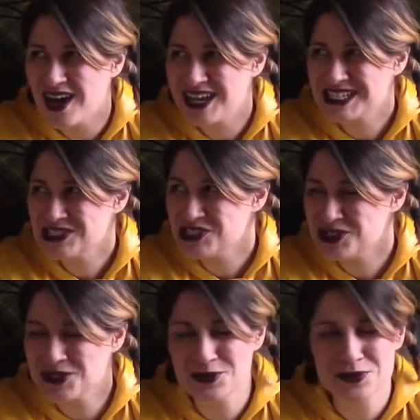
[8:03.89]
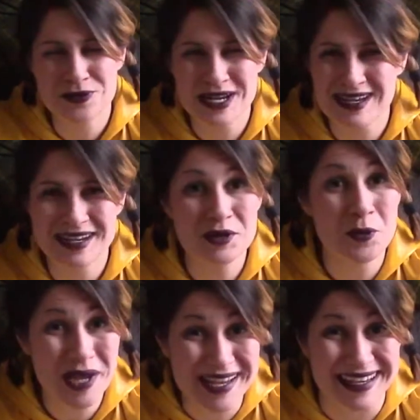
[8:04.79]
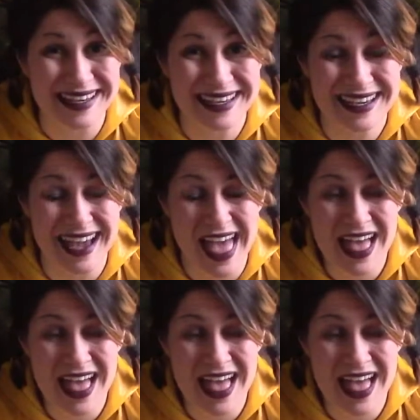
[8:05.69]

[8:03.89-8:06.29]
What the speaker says: is just really weak.